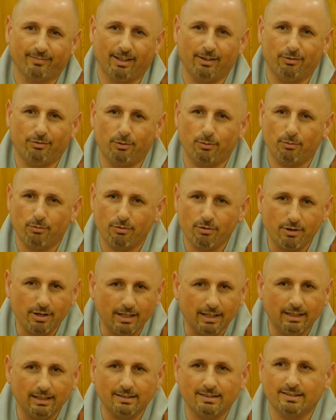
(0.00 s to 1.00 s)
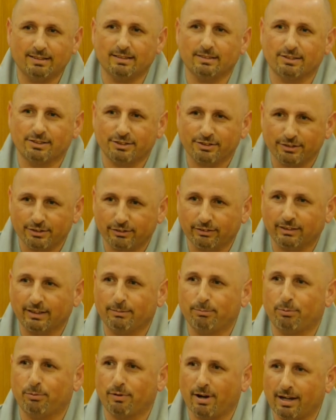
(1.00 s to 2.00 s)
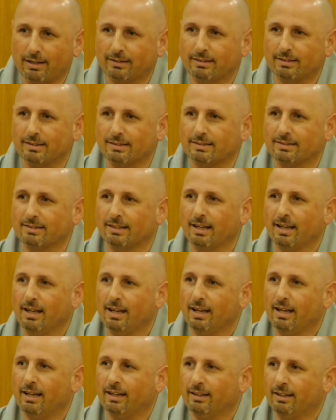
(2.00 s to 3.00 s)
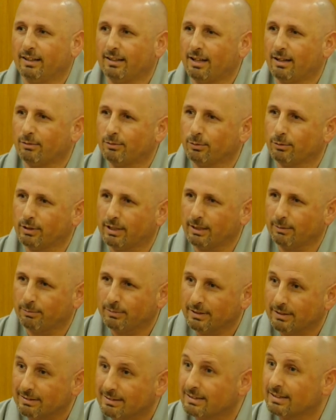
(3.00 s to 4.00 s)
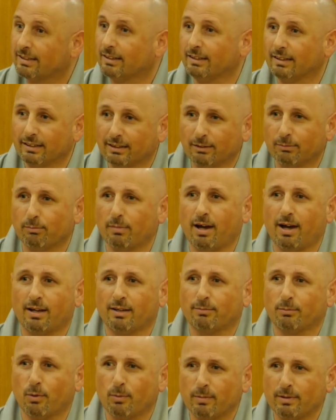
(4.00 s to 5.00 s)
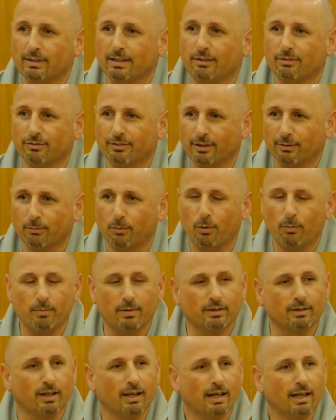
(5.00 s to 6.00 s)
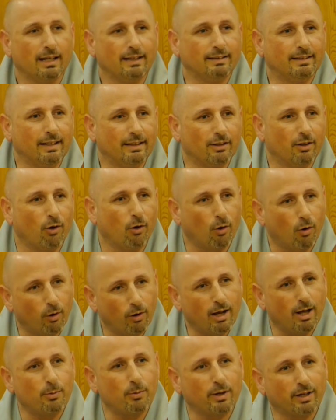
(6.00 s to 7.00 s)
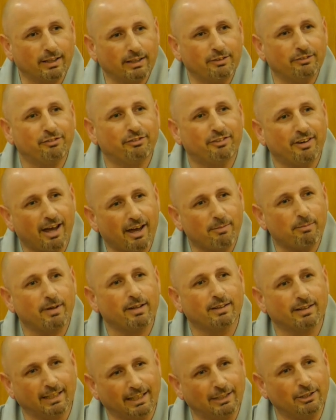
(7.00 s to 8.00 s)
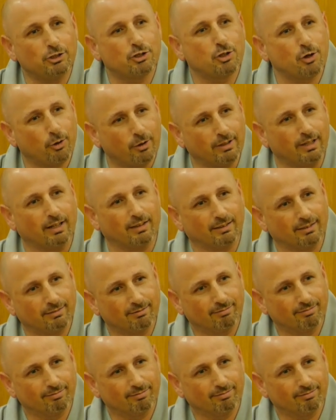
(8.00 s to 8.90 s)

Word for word: If we really sincerely practice and learn how to keep this clear mind moment after moment, then all our environment enjoy that.